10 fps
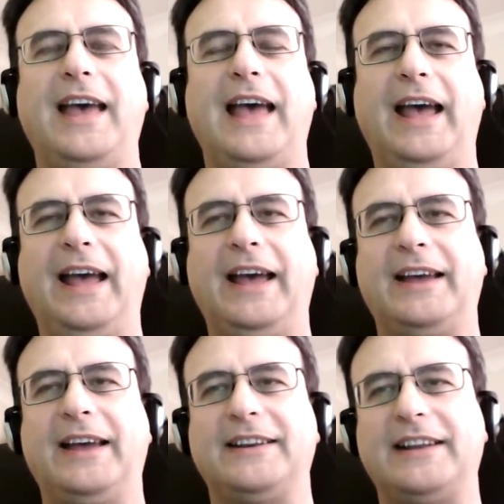
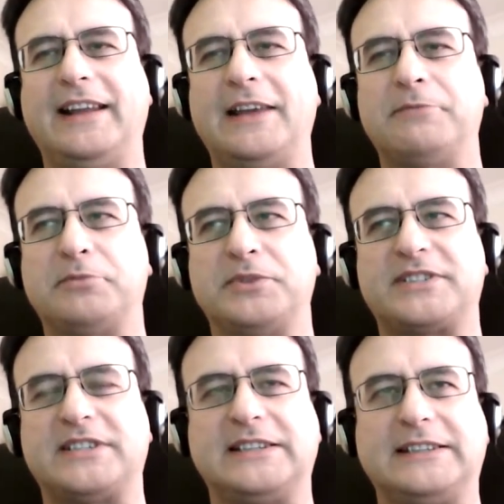And Abram
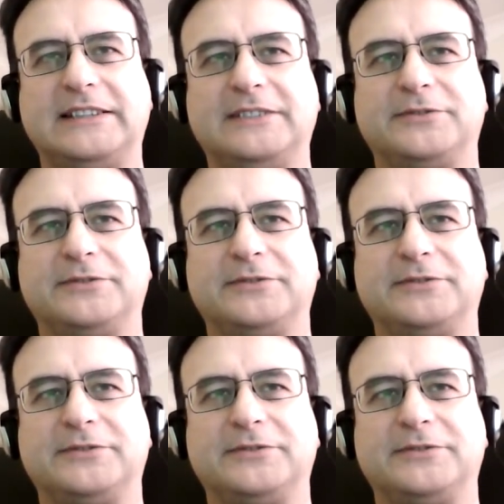was saying,